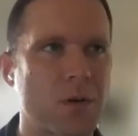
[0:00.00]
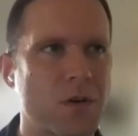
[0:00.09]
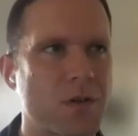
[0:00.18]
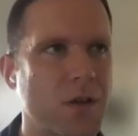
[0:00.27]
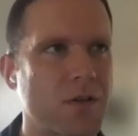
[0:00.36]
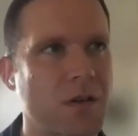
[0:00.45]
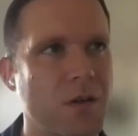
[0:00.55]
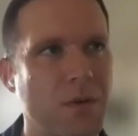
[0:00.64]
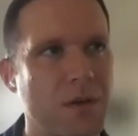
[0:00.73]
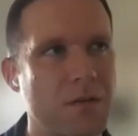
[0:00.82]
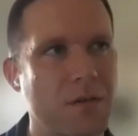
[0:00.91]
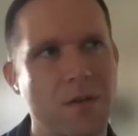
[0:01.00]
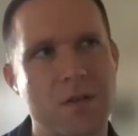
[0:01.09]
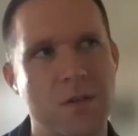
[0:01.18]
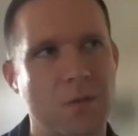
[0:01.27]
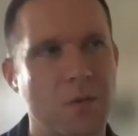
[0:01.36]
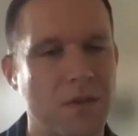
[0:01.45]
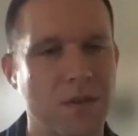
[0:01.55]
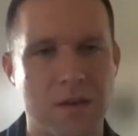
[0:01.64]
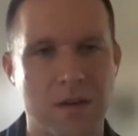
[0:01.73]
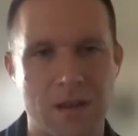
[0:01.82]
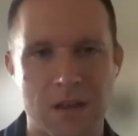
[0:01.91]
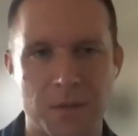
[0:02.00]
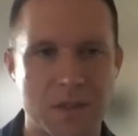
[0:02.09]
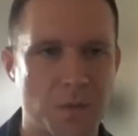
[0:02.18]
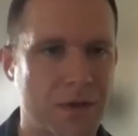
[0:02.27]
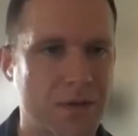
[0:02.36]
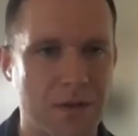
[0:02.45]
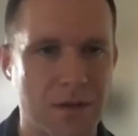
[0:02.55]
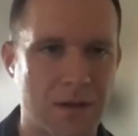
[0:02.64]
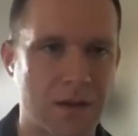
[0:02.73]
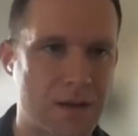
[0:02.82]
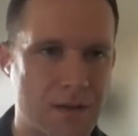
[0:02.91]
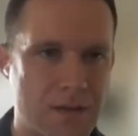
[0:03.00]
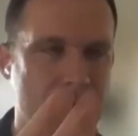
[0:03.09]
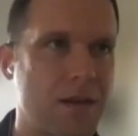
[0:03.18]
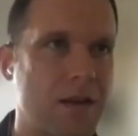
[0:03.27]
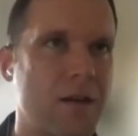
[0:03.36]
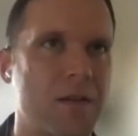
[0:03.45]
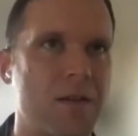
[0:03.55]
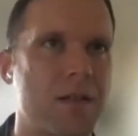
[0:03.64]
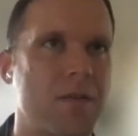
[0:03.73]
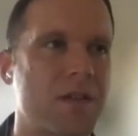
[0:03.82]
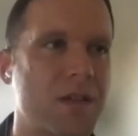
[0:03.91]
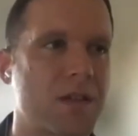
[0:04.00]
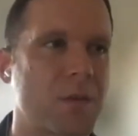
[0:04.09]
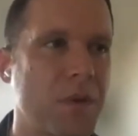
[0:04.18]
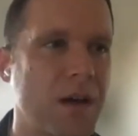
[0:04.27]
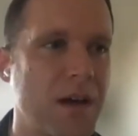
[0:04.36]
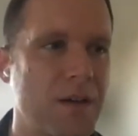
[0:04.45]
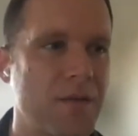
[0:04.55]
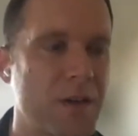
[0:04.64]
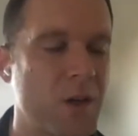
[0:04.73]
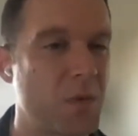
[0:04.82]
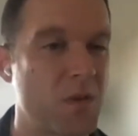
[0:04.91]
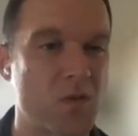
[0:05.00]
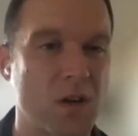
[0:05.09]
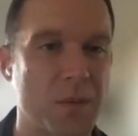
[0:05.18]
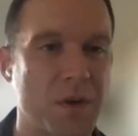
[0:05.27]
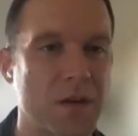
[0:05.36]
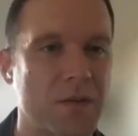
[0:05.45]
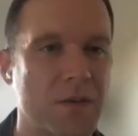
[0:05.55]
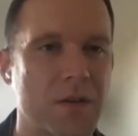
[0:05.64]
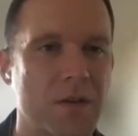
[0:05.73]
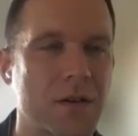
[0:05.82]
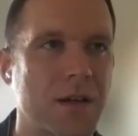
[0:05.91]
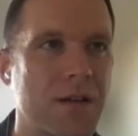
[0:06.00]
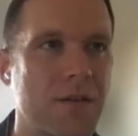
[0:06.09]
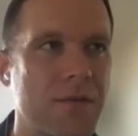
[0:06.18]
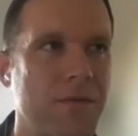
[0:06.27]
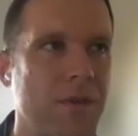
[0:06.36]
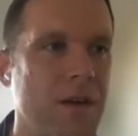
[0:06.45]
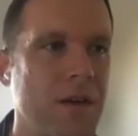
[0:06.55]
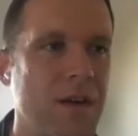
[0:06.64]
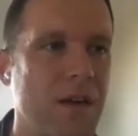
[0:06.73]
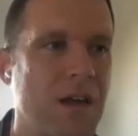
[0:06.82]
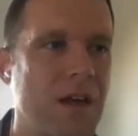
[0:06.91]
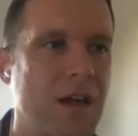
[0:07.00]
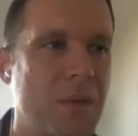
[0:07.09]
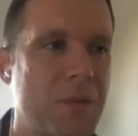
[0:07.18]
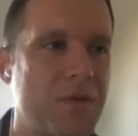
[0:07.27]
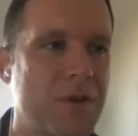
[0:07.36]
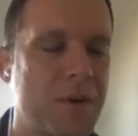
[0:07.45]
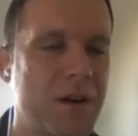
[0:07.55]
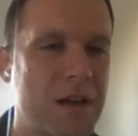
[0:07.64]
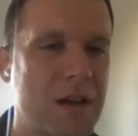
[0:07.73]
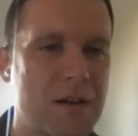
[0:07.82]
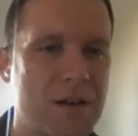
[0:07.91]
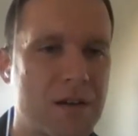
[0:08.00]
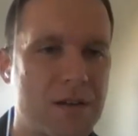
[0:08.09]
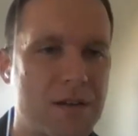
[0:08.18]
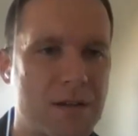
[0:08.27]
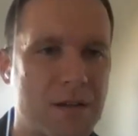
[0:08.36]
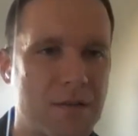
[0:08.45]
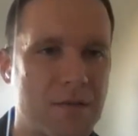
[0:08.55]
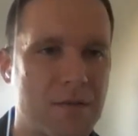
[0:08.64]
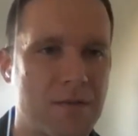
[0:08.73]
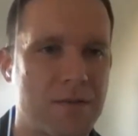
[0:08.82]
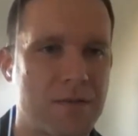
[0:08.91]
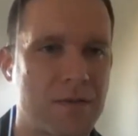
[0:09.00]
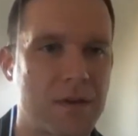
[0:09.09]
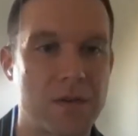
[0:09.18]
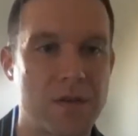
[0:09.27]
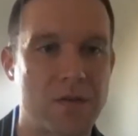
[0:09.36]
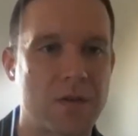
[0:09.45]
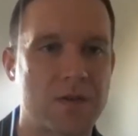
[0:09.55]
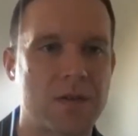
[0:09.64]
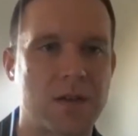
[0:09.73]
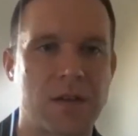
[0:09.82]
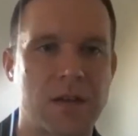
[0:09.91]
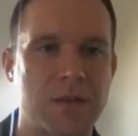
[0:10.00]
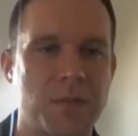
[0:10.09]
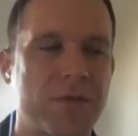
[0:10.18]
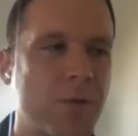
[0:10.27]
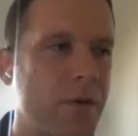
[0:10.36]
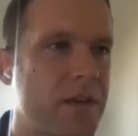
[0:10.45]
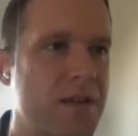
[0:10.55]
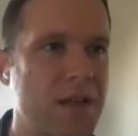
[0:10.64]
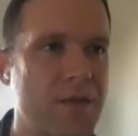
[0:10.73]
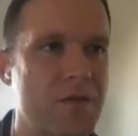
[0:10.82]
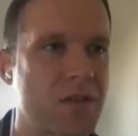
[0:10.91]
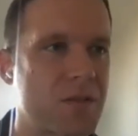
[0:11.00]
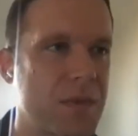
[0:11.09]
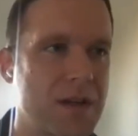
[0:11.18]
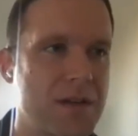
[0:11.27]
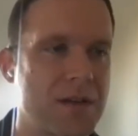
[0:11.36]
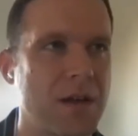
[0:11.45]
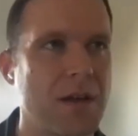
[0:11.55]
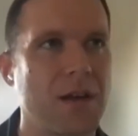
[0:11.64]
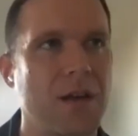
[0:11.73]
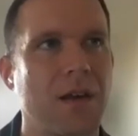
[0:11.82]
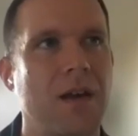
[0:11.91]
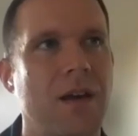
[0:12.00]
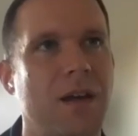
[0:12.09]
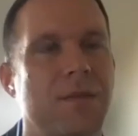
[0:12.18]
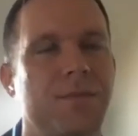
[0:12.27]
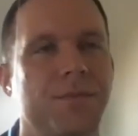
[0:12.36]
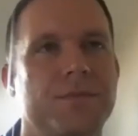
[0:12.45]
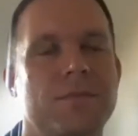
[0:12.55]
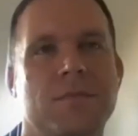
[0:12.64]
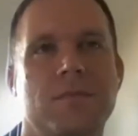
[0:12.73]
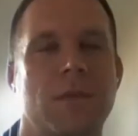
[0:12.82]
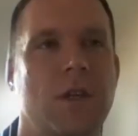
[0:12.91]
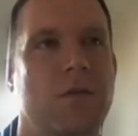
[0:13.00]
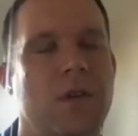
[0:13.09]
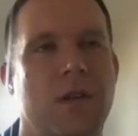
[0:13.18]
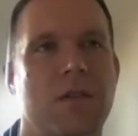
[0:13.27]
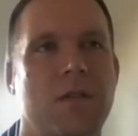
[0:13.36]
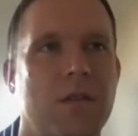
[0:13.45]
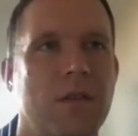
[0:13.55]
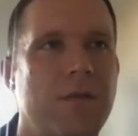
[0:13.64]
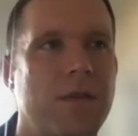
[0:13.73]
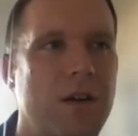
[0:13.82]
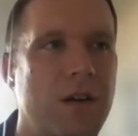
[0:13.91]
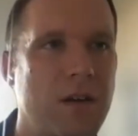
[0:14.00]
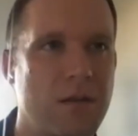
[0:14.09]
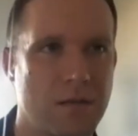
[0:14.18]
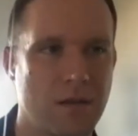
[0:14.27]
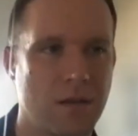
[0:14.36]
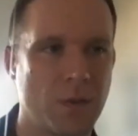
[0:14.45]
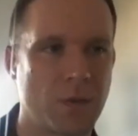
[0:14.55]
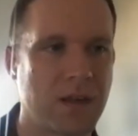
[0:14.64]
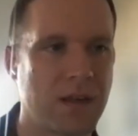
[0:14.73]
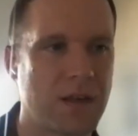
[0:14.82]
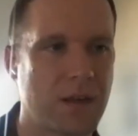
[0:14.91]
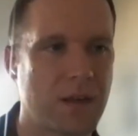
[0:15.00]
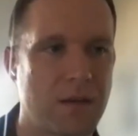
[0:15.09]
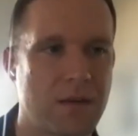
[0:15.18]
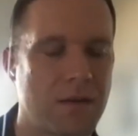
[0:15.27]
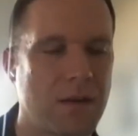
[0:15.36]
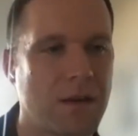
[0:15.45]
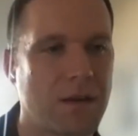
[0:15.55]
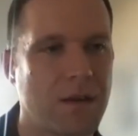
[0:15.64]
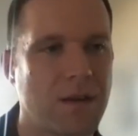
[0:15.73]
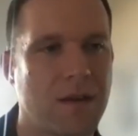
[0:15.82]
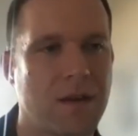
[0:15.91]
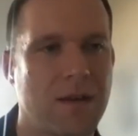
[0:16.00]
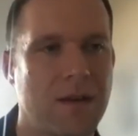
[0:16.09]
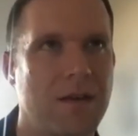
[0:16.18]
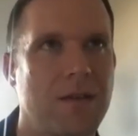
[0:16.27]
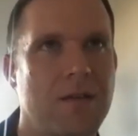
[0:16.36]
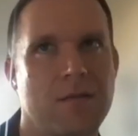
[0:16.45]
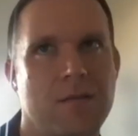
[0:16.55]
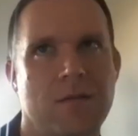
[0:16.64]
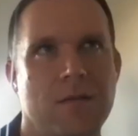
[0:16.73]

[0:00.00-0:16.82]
horror genre, but also with the elements sprinkled in as they are in Sylvia Says Goodbye of the human drama. They're kind of my primary areas of interest. Like before this, I've just made um, and written very low key uh,